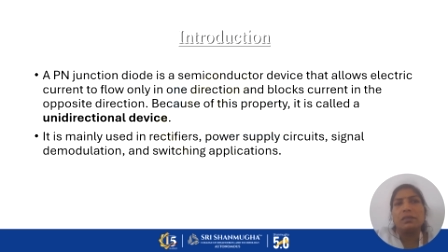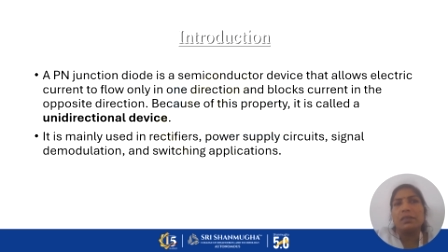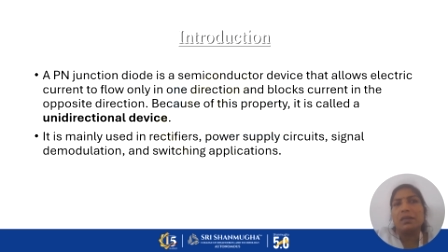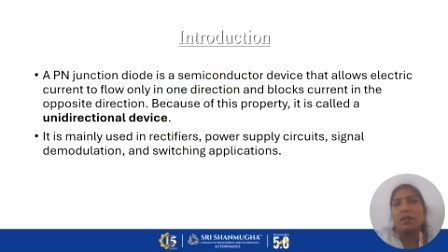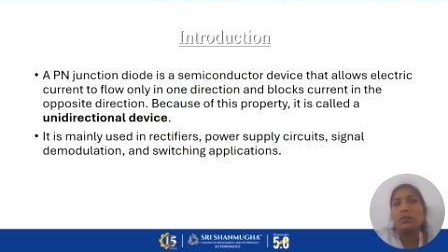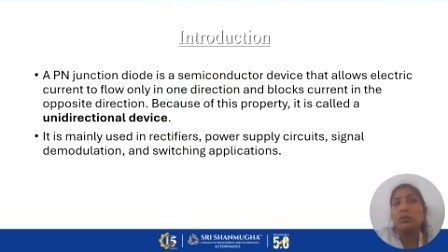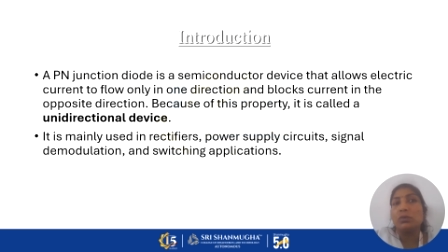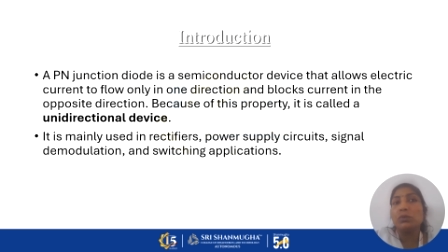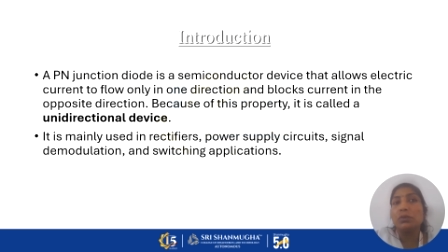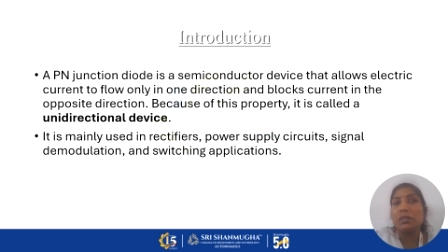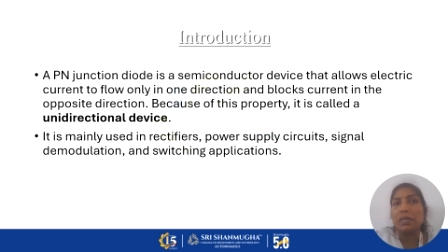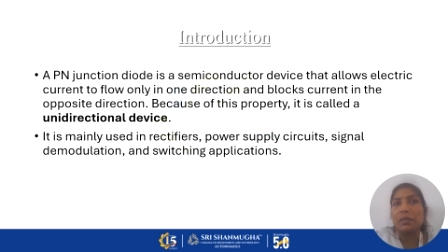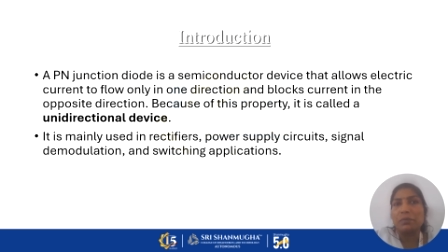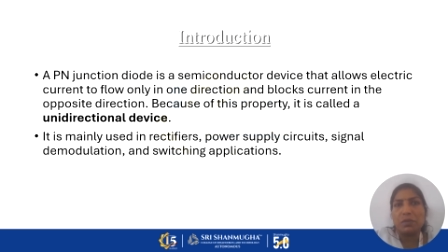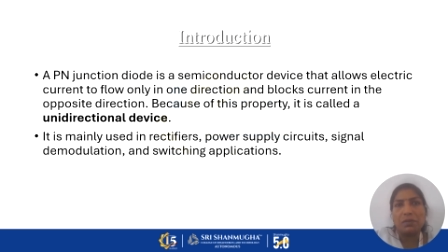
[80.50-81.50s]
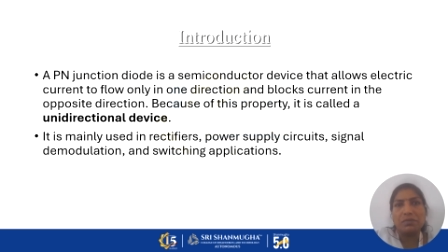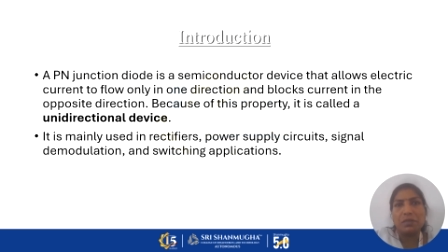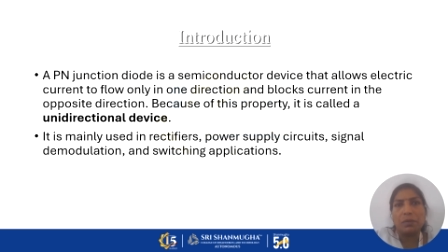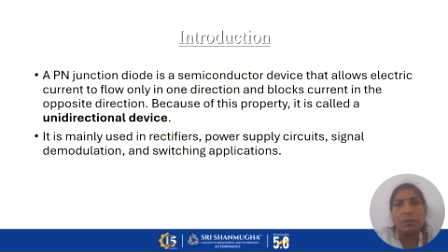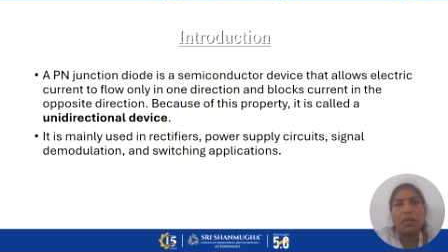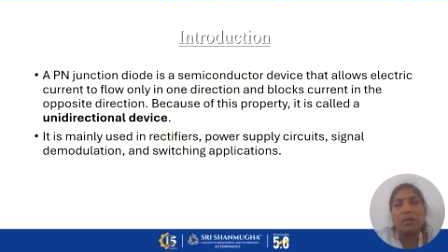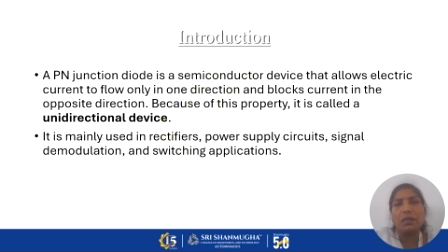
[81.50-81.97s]
are two types of
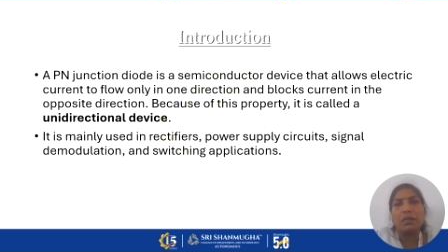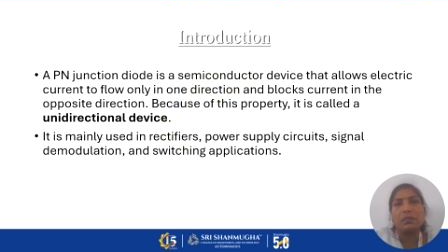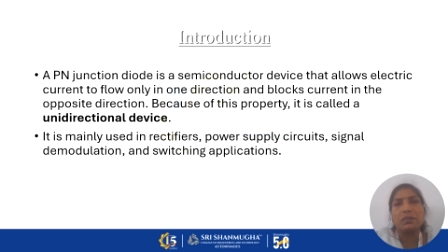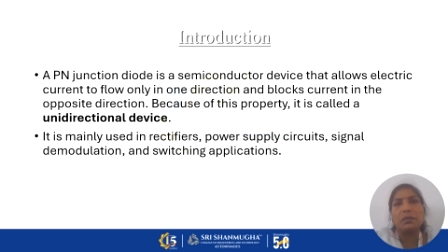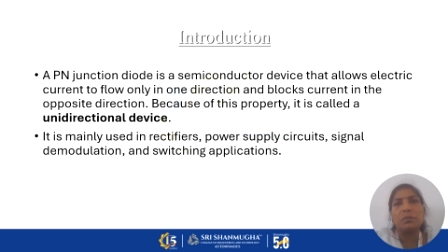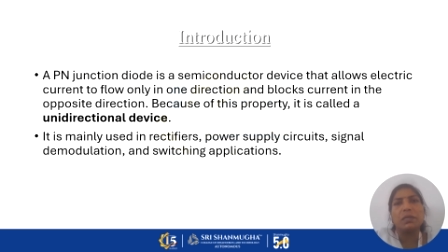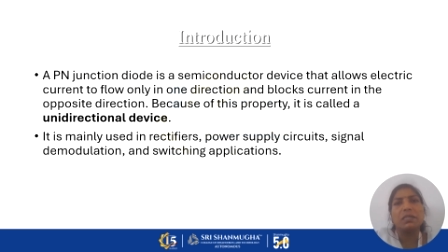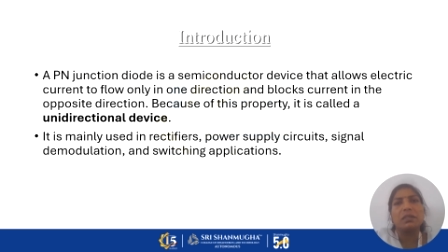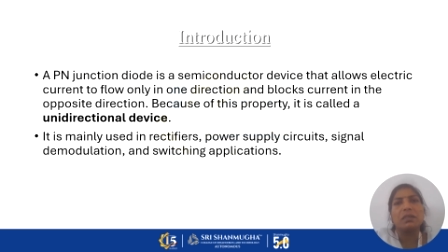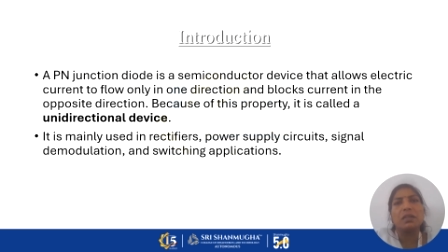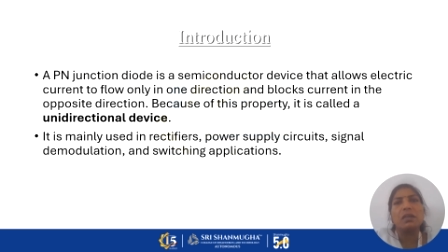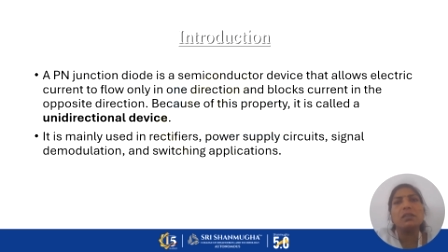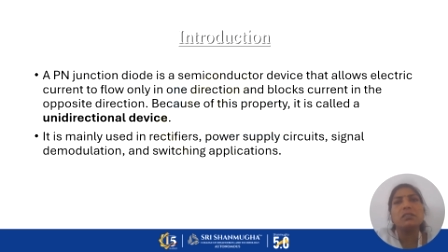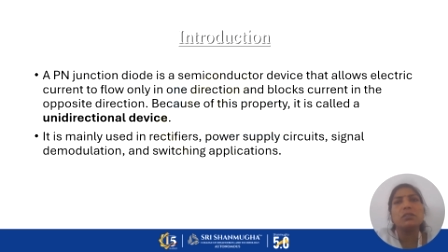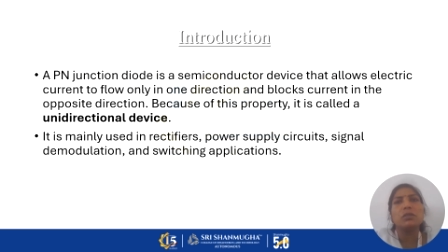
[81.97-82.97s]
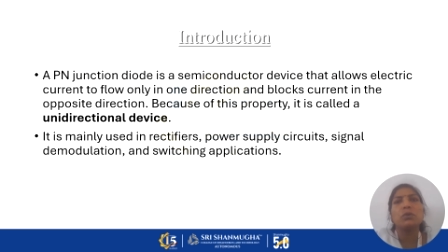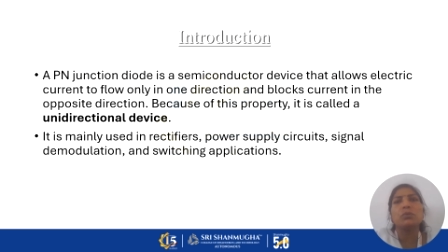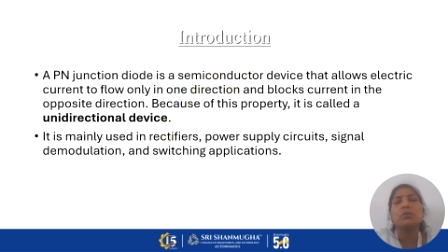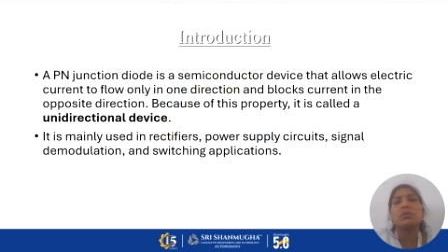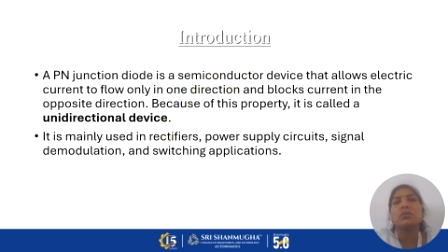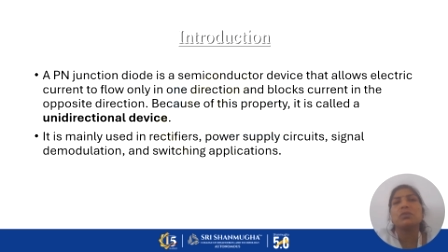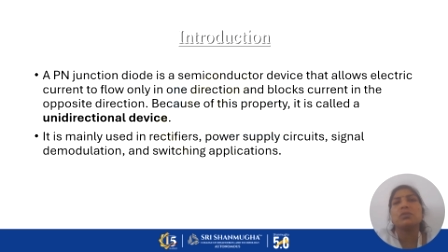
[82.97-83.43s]
semiconductor materials
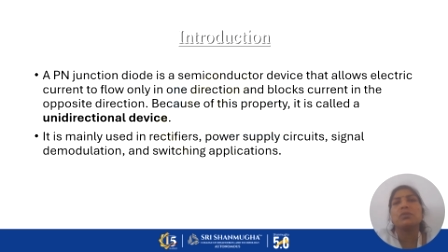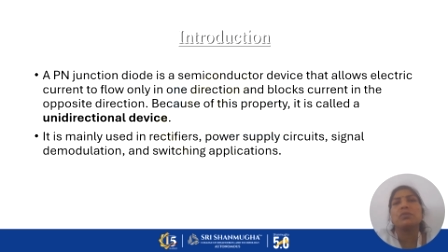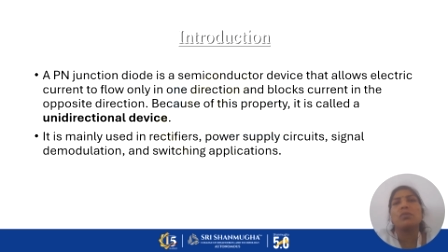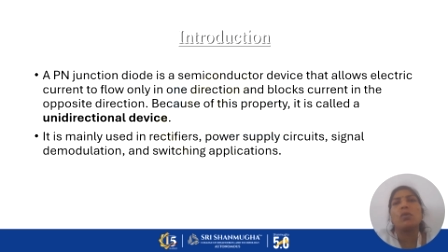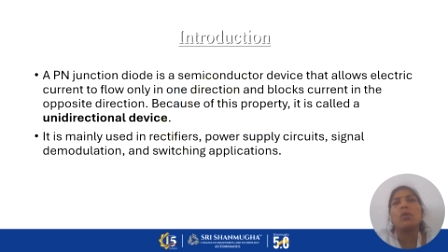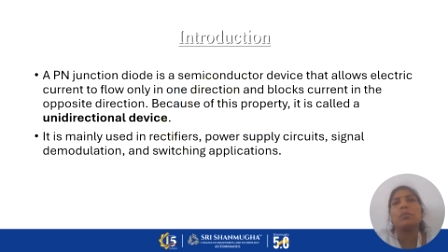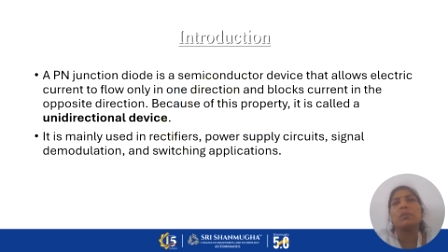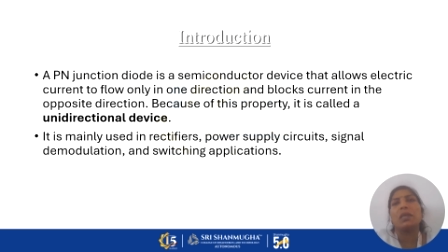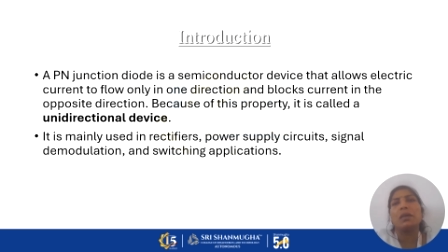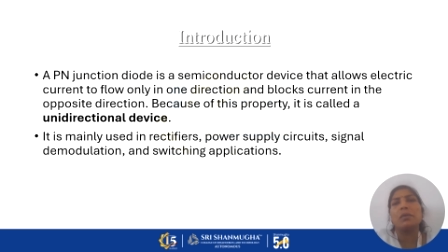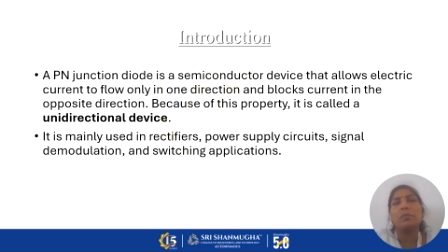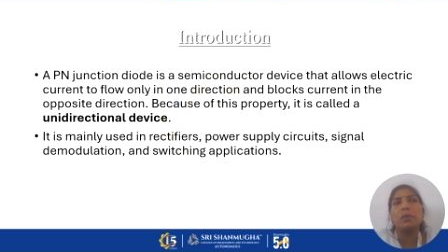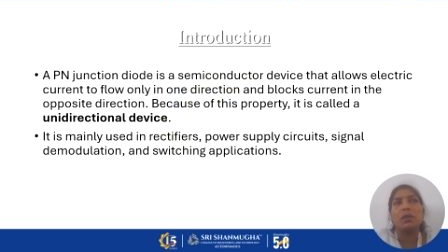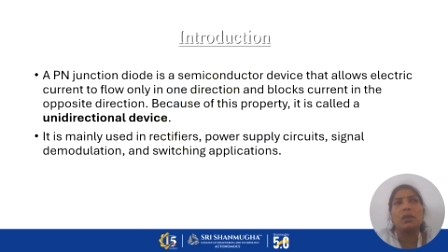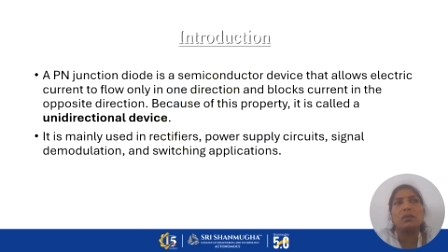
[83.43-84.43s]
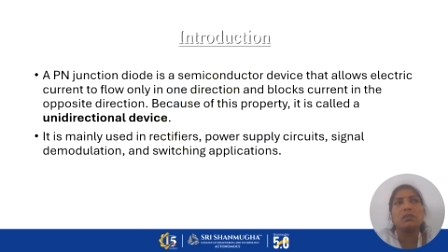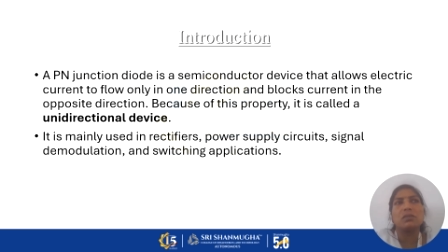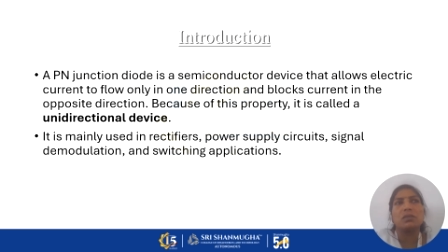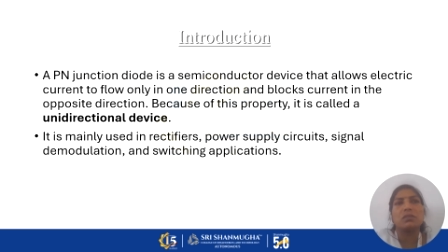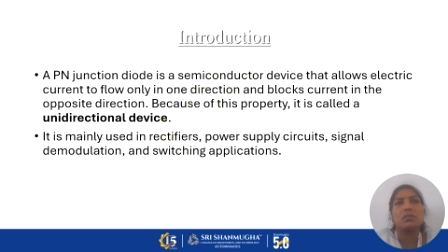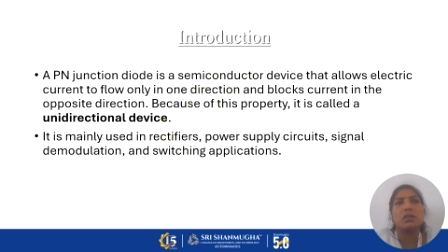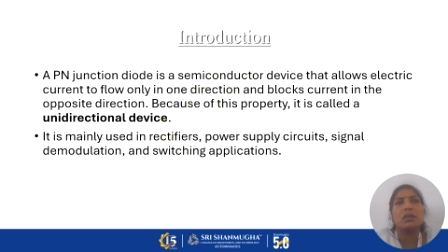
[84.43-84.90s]
used to form a PN
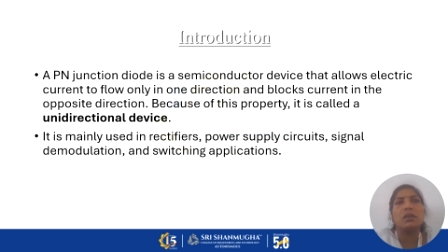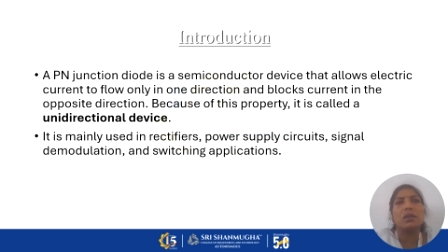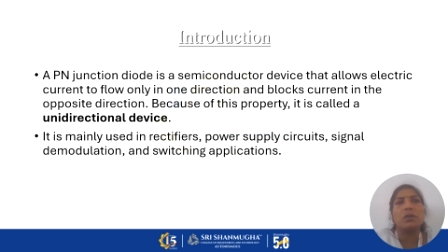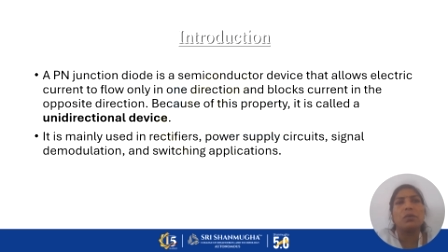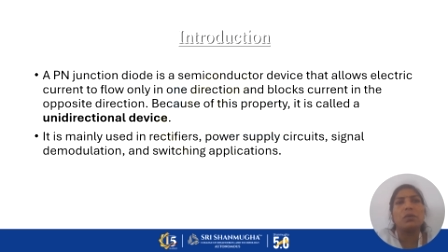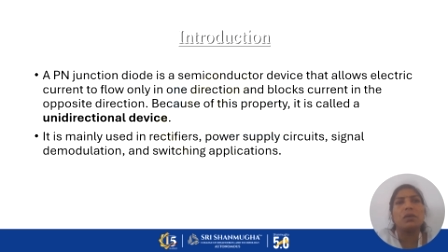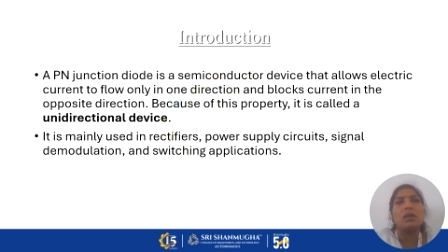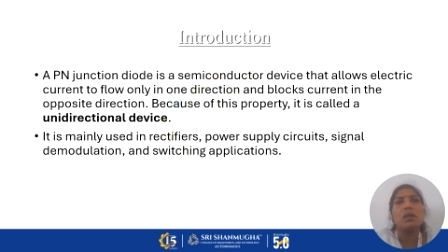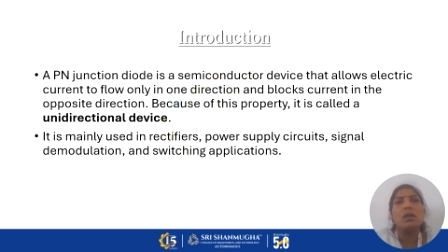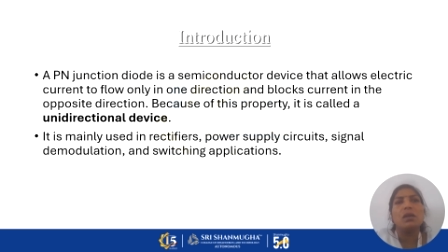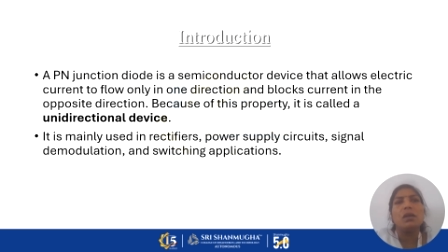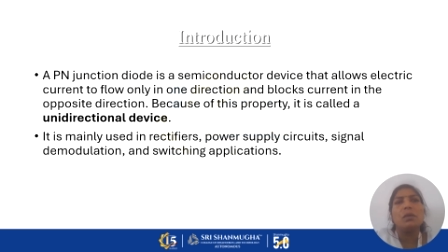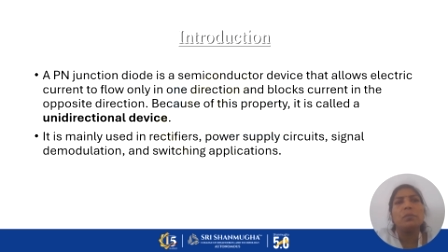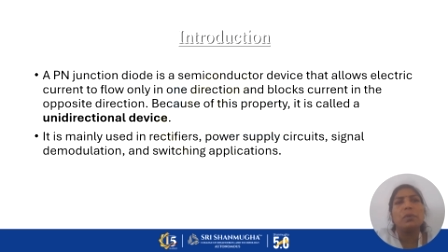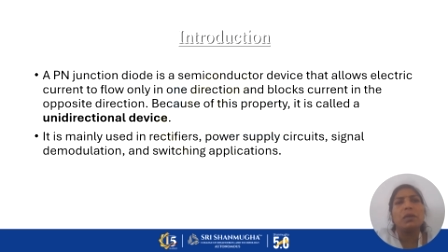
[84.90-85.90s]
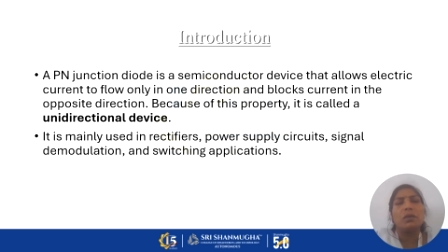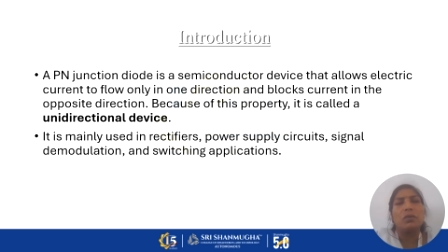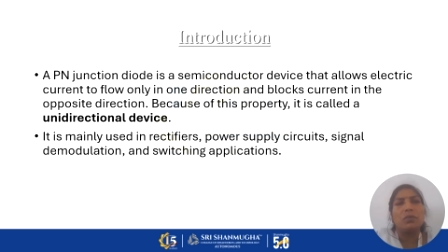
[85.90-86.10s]
junction diode.